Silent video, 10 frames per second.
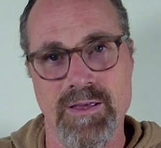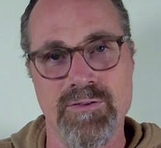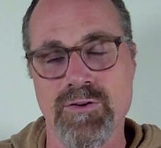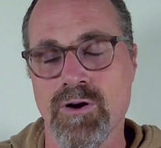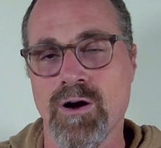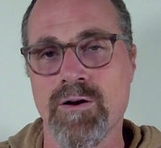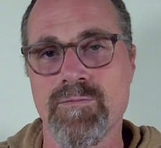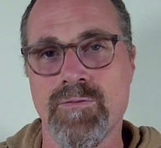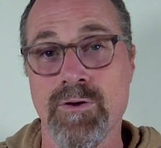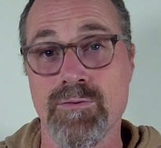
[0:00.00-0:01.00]
Is your
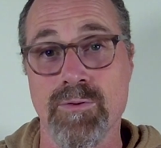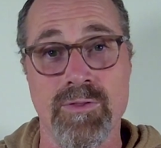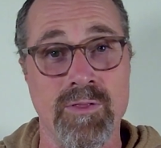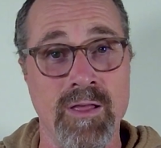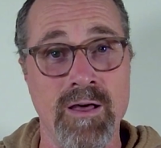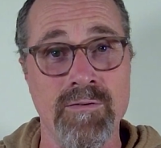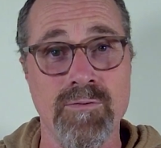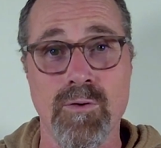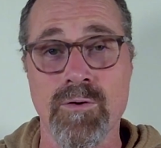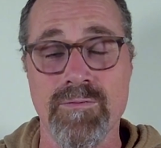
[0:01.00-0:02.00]
heart filled with
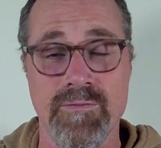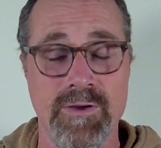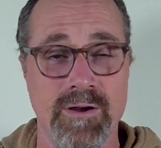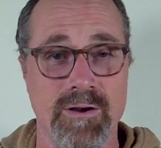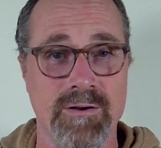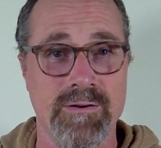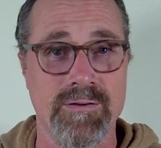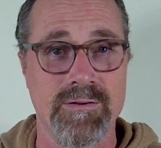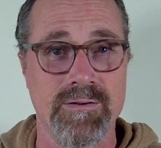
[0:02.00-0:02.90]
love or fear?